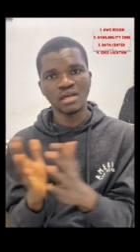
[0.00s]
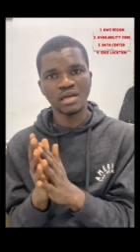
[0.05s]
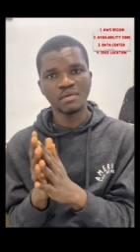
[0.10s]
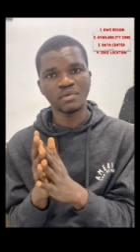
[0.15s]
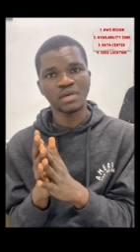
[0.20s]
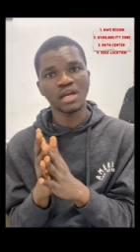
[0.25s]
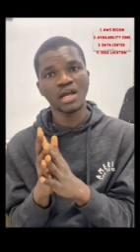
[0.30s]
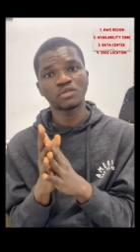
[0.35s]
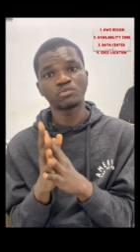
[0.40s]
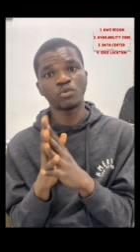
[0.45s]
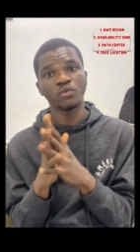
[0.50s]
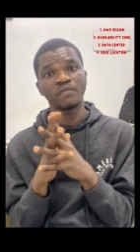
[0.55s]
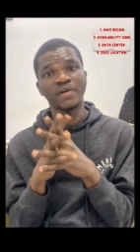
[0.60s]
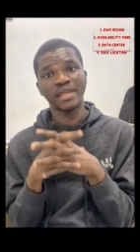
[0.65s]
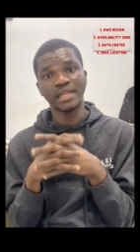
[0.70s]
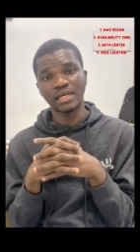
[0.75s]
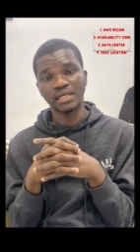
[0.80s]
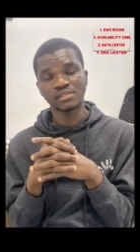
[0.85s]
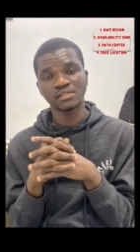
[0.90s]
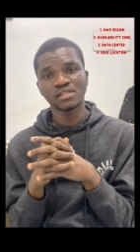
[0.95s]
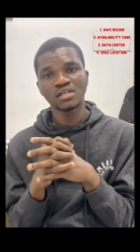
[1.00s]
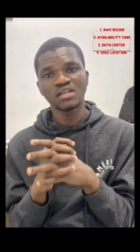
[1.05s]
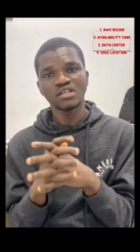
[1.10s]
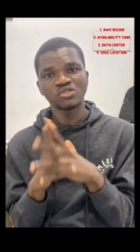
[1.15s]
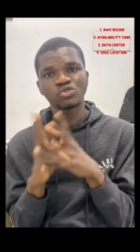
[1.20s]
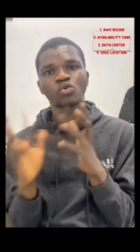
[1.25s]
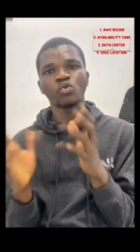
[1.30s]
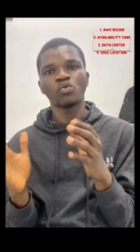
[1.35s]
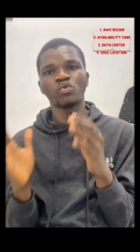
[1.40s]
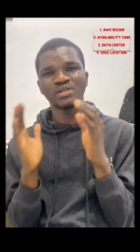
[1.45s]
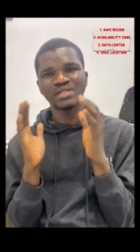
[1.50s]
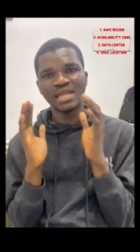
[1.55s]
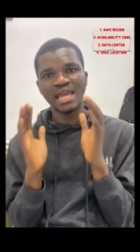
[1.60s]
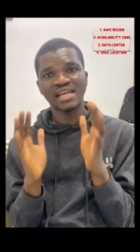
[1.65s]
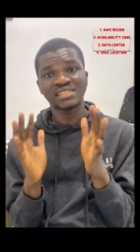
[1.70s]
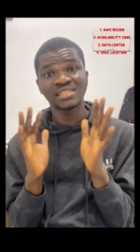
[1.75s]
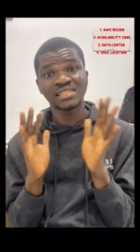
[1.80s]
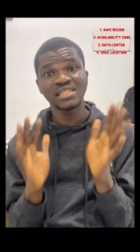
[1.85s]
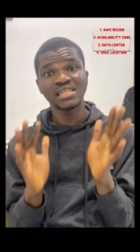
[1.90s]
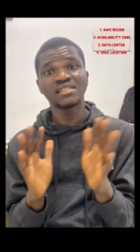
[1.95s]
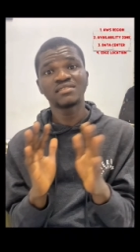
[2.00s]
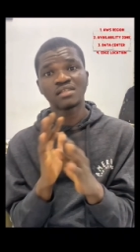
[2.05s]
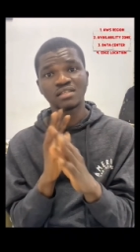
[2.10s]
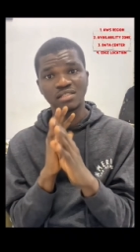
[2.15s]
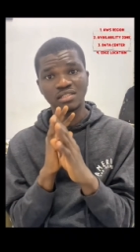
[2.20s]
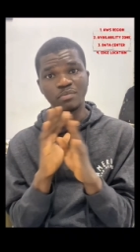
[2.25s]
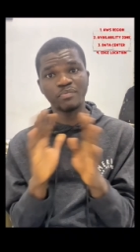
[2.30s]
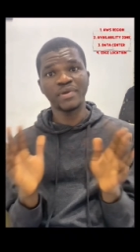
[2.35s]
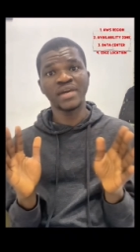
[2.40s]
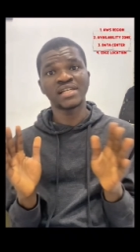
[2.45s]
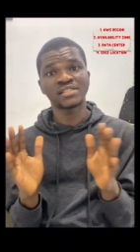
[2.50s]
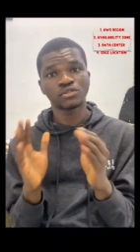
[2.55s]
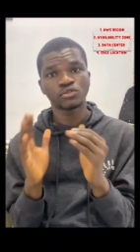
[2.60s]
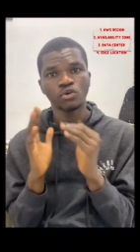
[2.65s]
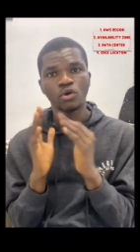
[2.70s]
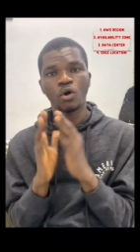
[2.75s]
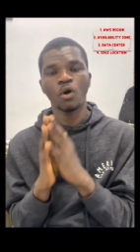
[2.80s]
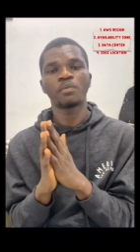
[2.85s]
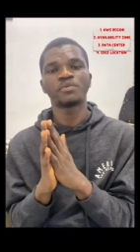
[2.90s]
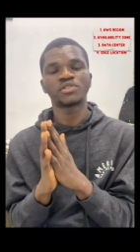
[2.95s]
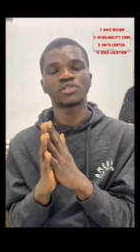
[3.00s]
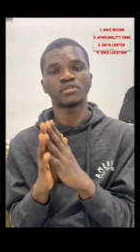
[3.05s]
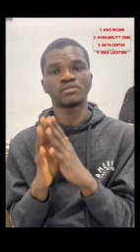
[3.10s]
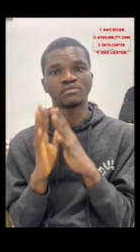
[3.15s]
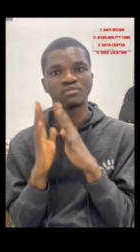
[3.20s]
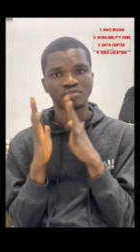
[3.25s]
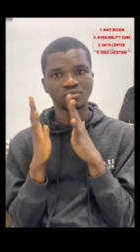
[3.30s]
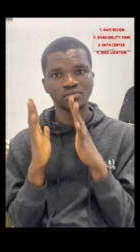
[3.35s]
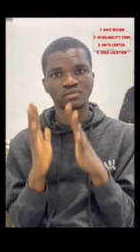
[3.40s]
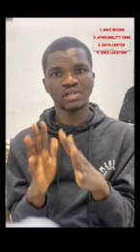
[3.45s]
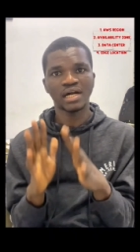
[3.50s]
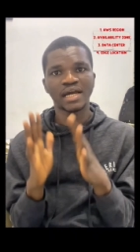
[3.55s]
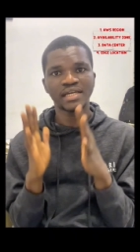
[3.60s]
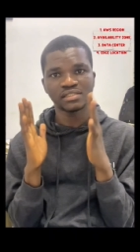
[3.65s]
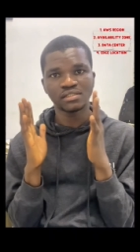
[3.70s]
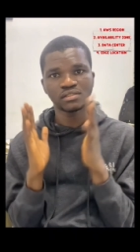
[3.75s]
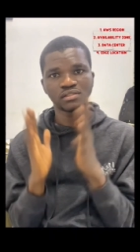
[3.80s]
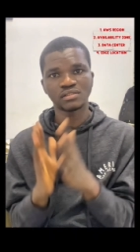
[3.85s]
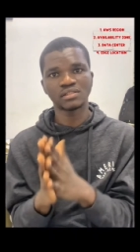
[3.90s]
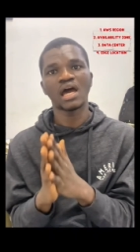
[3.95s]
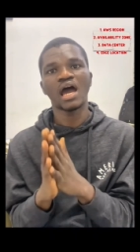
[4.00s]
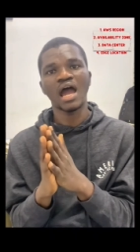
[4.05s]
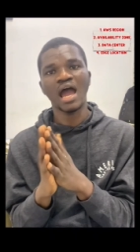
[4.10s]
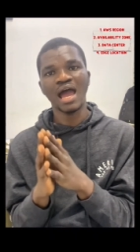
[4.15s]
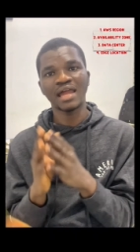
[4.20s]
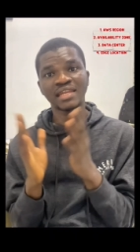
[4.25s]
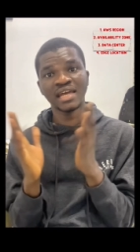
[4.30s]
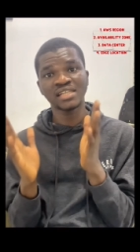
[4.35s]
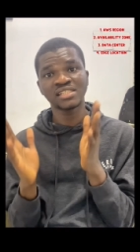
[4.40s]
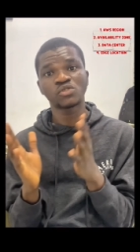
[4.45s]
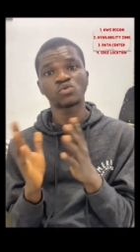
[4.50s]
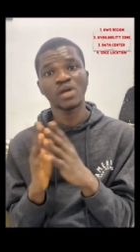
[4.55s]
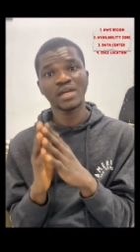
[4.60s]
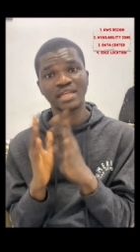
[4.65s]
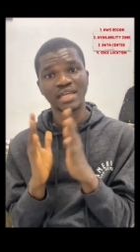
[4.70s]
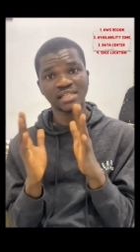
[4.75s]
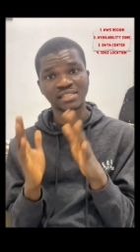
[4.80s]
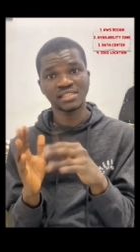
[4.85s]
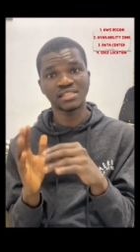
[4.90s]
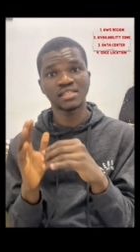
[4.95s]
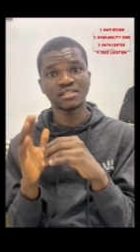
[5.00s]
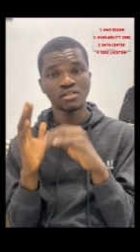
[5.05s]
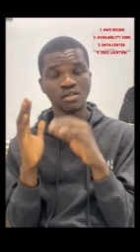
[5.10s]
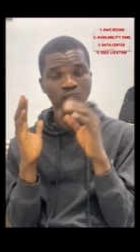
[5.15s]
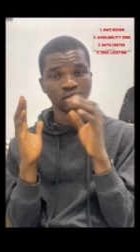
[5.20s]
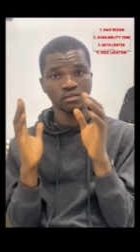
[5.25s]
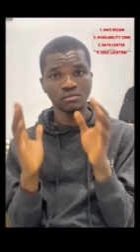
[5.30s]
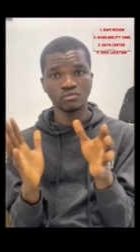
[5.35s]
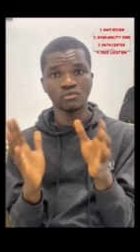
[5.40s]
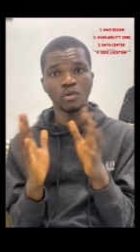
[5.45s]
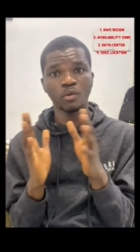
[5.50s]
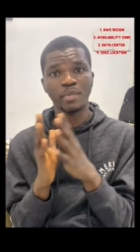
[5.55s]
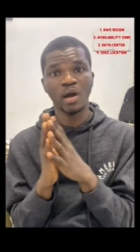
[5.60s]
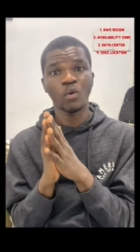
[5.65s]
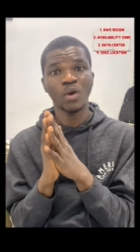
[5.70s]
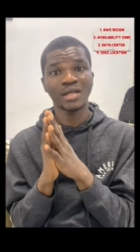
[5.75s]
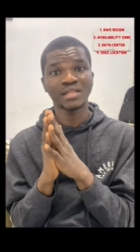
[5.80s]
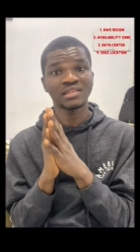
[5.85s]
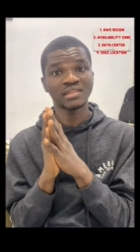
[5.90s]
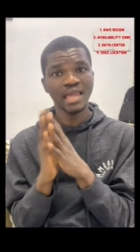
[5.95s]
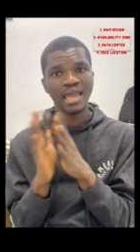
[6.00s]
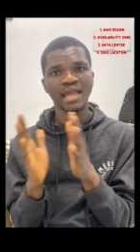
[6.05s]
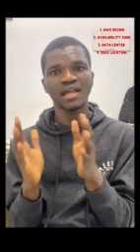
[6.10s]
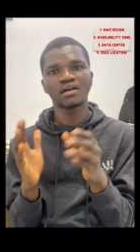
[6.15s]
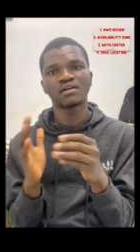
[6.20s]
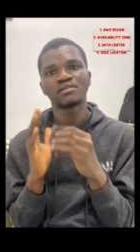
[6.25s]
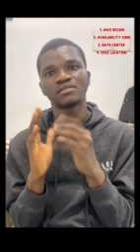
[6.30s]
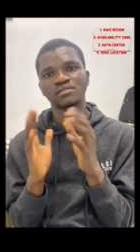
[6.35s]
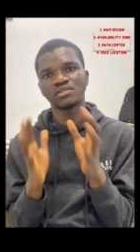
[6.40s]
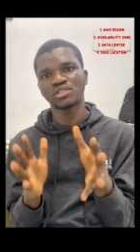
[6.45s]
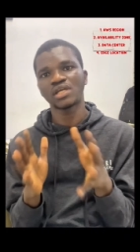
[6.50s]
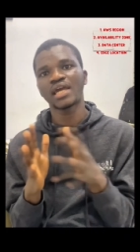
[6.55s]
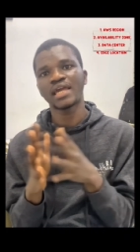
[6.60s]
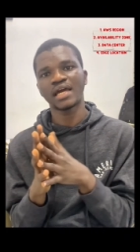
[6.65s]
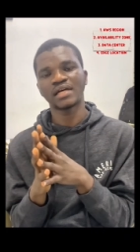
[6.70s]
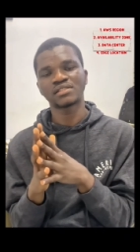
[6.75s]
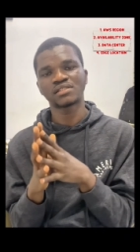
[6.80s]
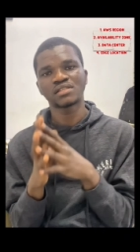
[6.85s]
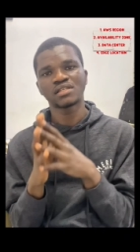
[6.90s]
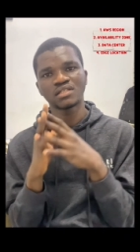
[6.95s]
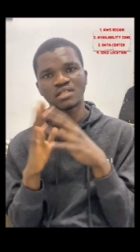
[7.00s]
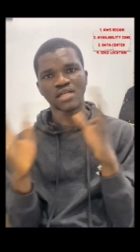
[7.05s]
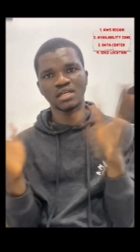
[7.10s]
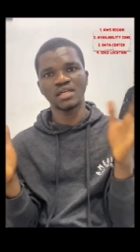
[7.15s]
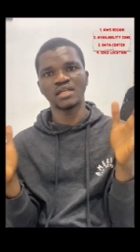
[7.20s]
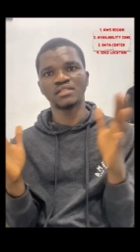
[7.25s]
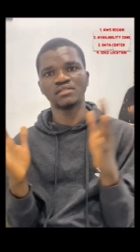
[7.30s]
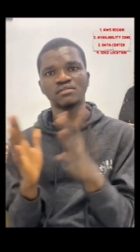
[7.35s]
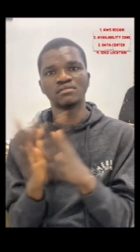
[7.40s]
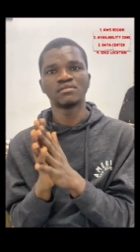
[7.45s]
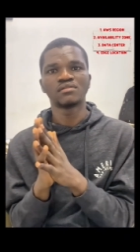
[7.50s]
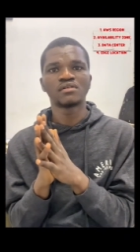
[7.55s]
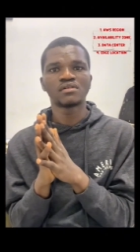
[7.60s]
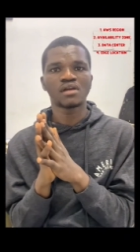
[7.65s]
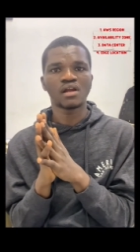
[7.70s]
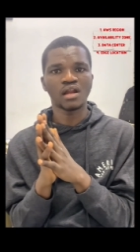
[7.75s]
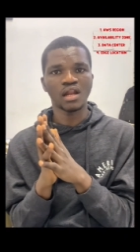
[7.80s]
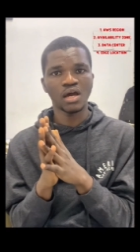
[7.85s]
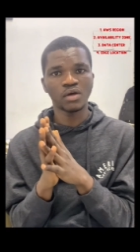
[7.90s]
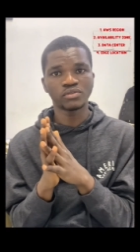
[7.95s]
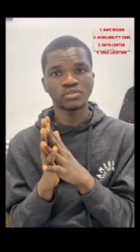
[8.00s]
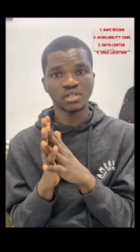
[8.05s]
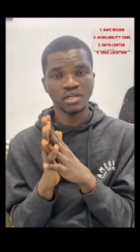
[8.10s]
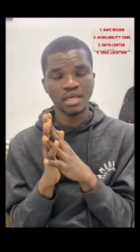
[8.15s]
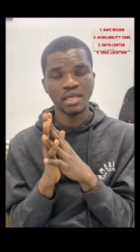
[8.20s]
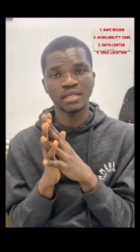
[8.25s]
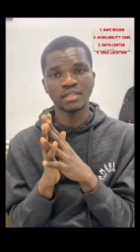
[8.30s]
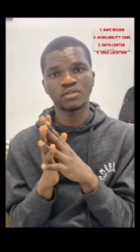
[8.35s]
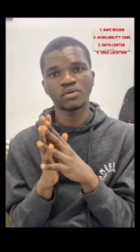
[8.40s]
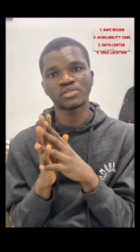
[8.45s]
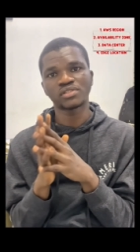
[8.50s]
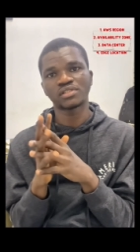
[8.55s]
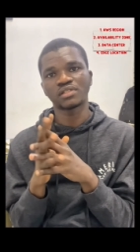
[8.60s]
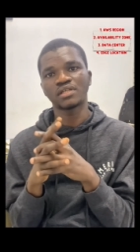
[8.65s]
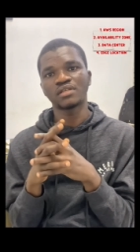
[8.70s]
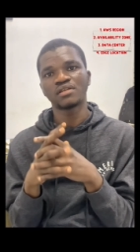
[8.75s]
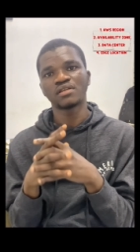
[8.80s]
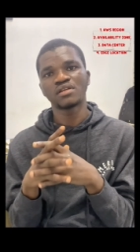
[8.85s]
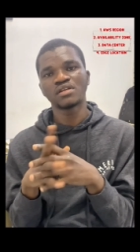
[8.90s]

cloud providers. So they are still the best option right now, and that's why they are still #1 tech giant in cloud industry.